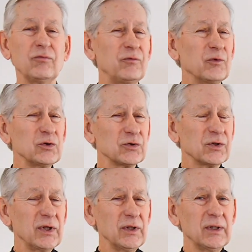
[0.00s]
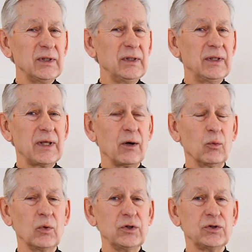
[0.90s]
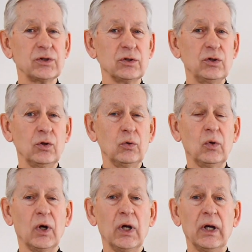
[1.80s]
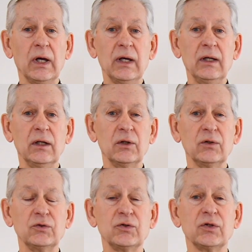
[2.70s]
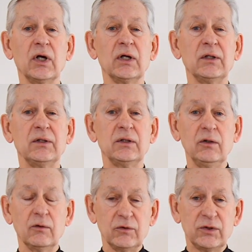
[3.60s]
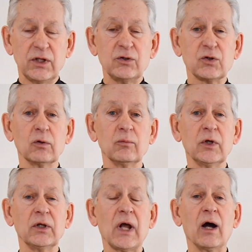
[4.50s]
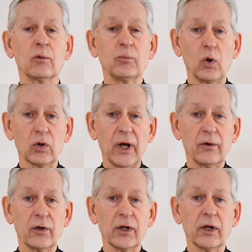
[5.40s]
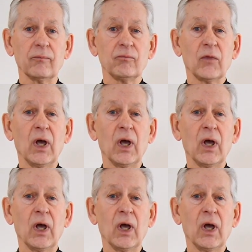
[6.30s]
The first thing that we should do is determine our polarity.